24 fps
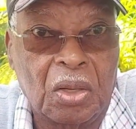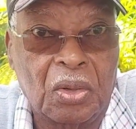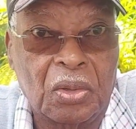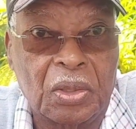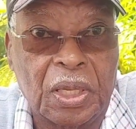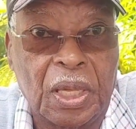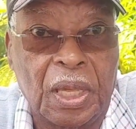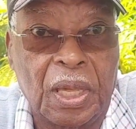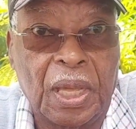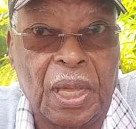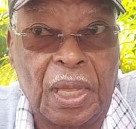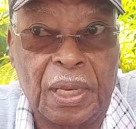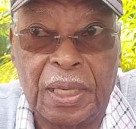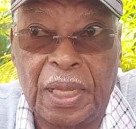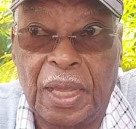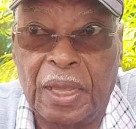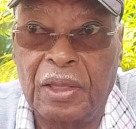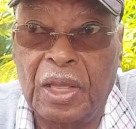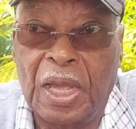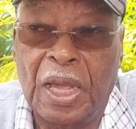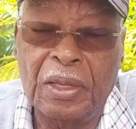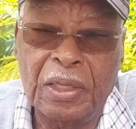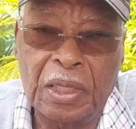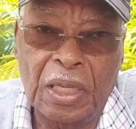Okay, and
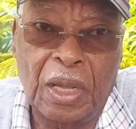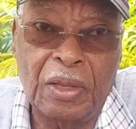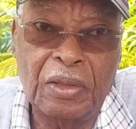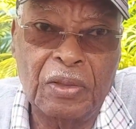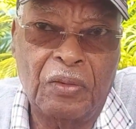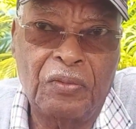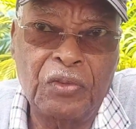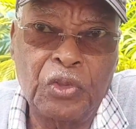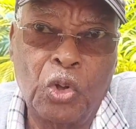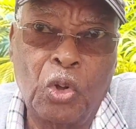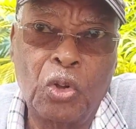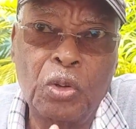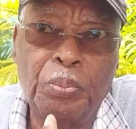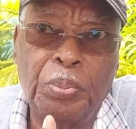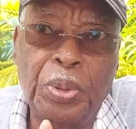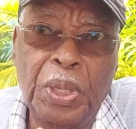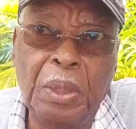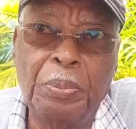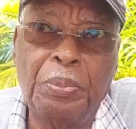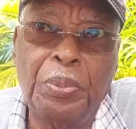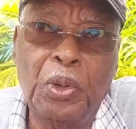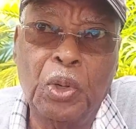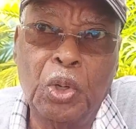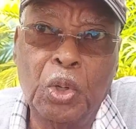I have known
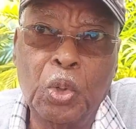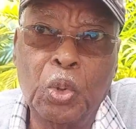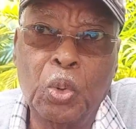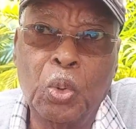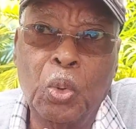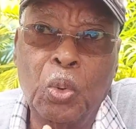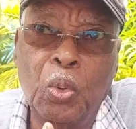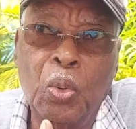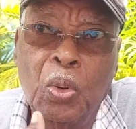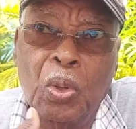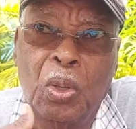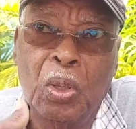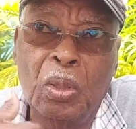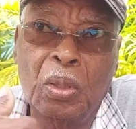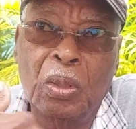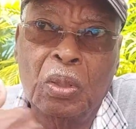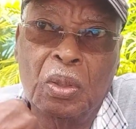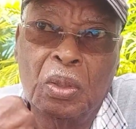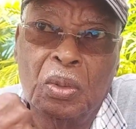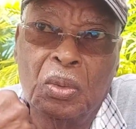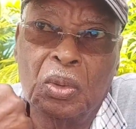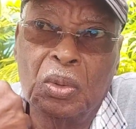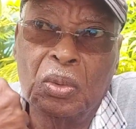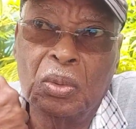people who
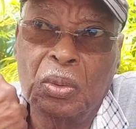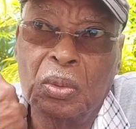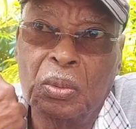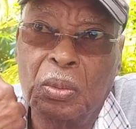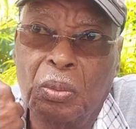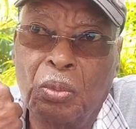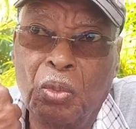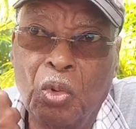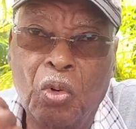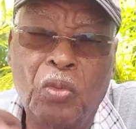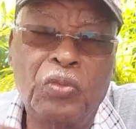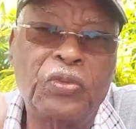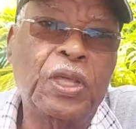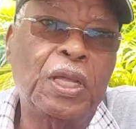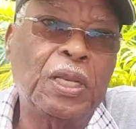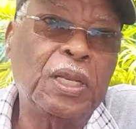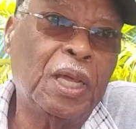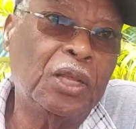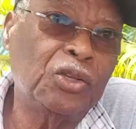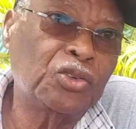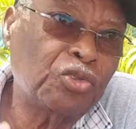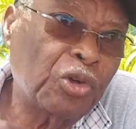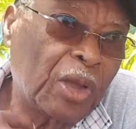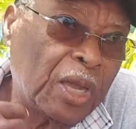moved and
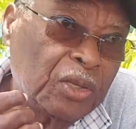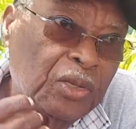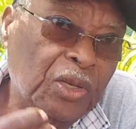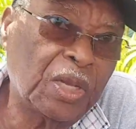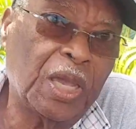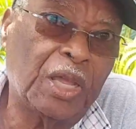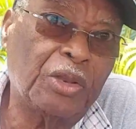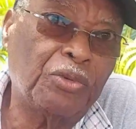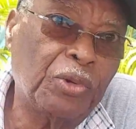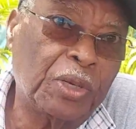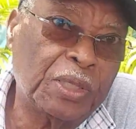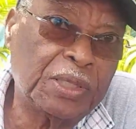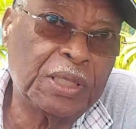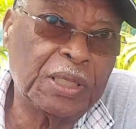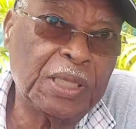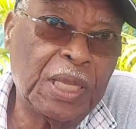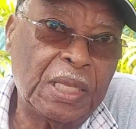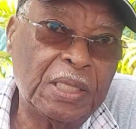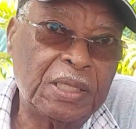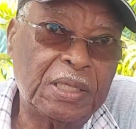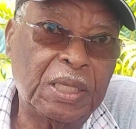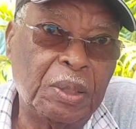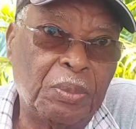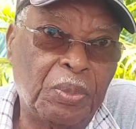then tried to get
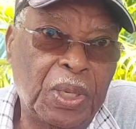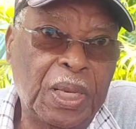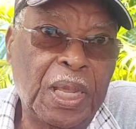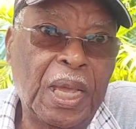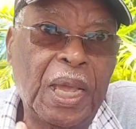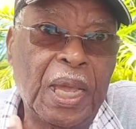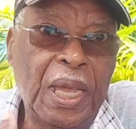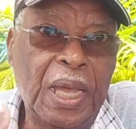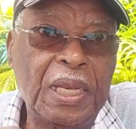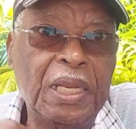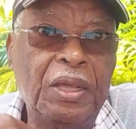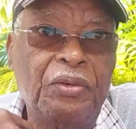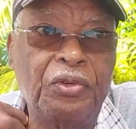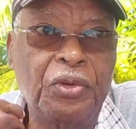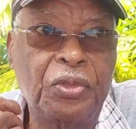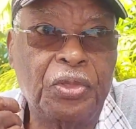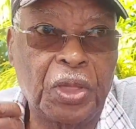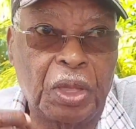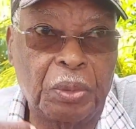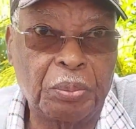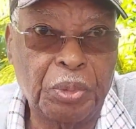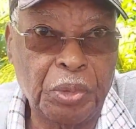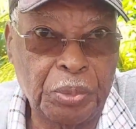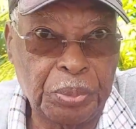residency, but I had
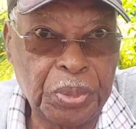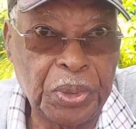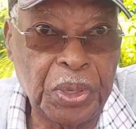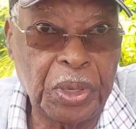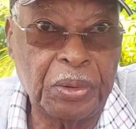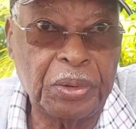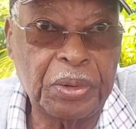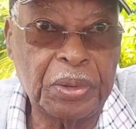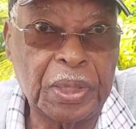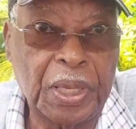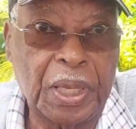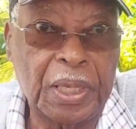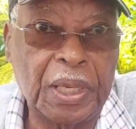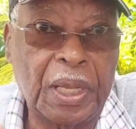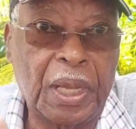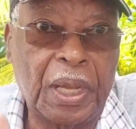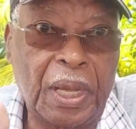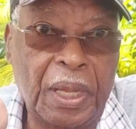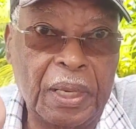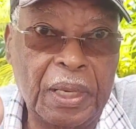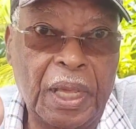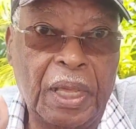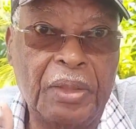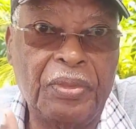everything prepared, and
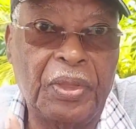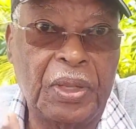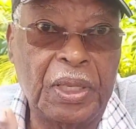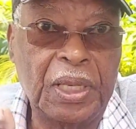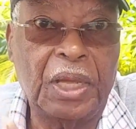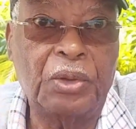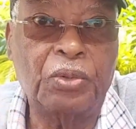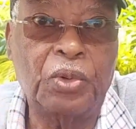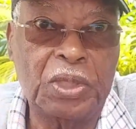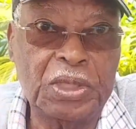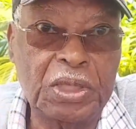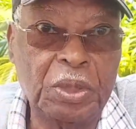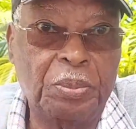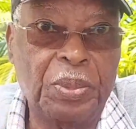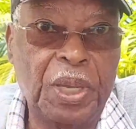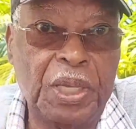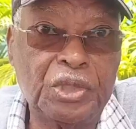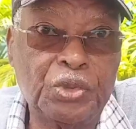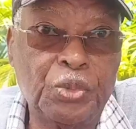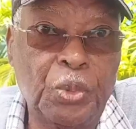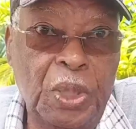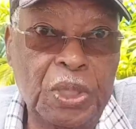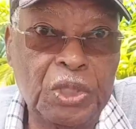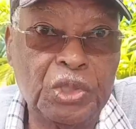I think that was the
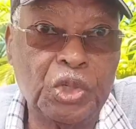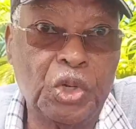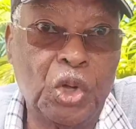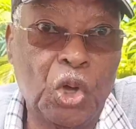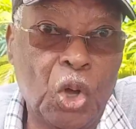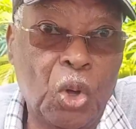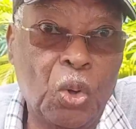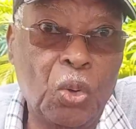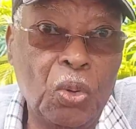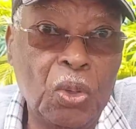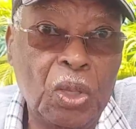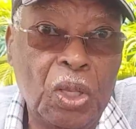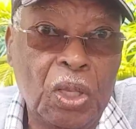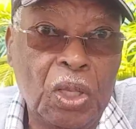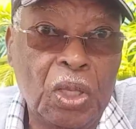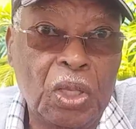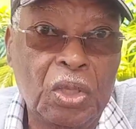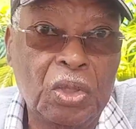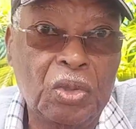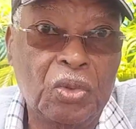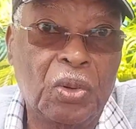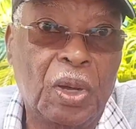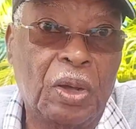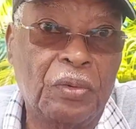best way to go.
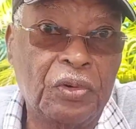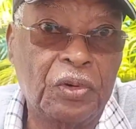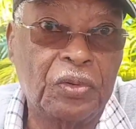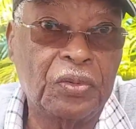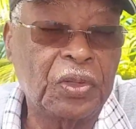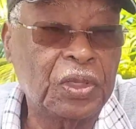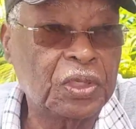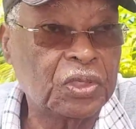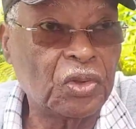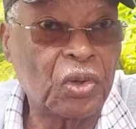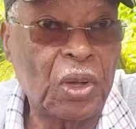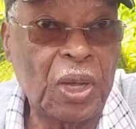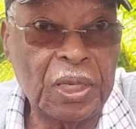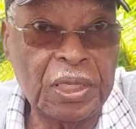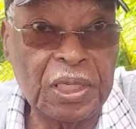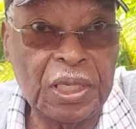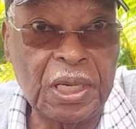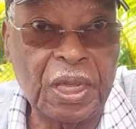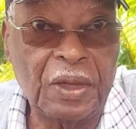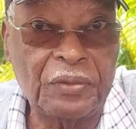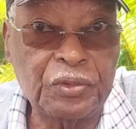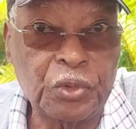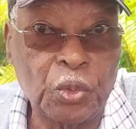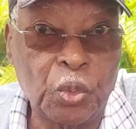So I
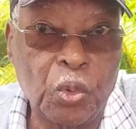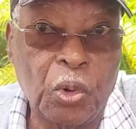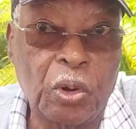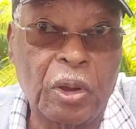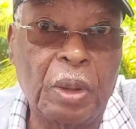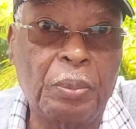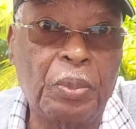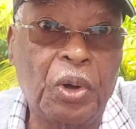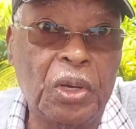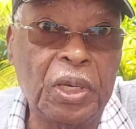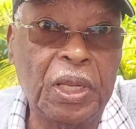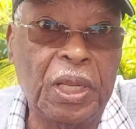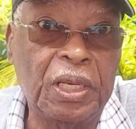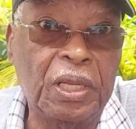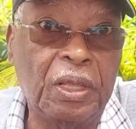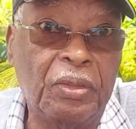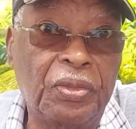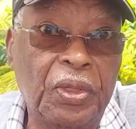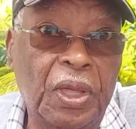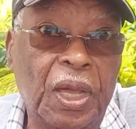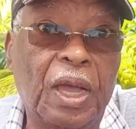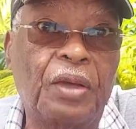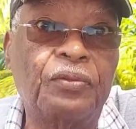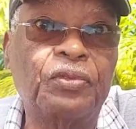didn't have to worry about
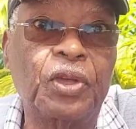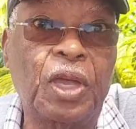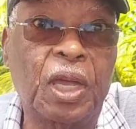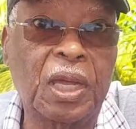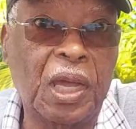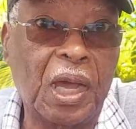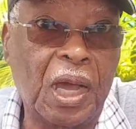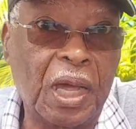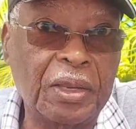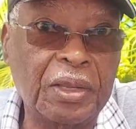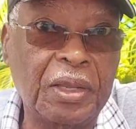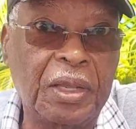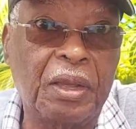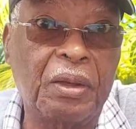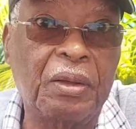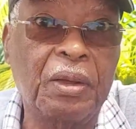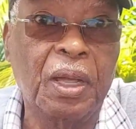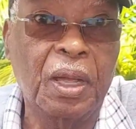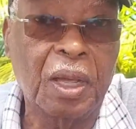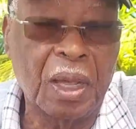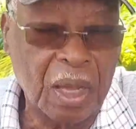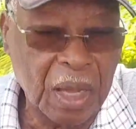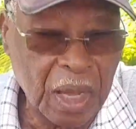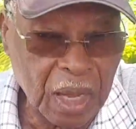anything after I got here.
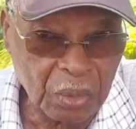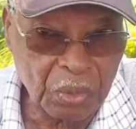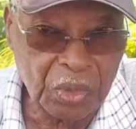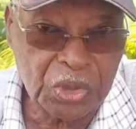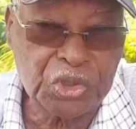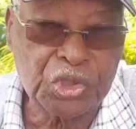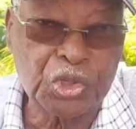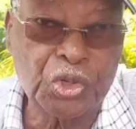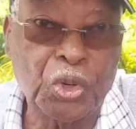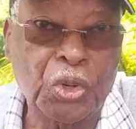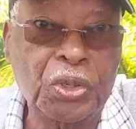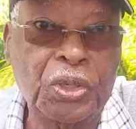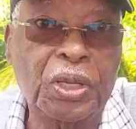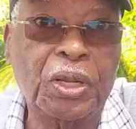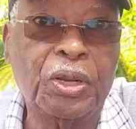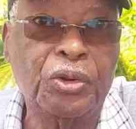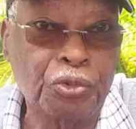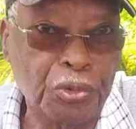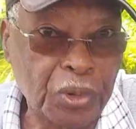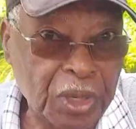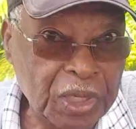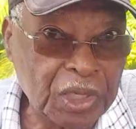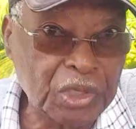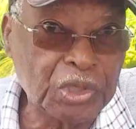I was good
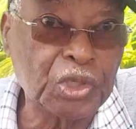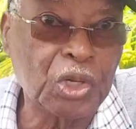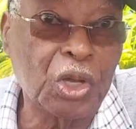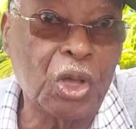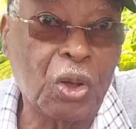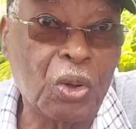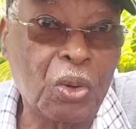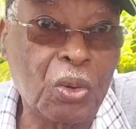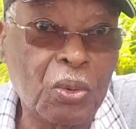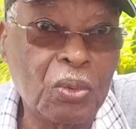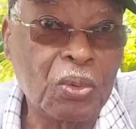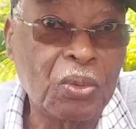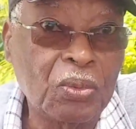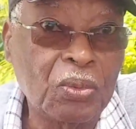and ready to go.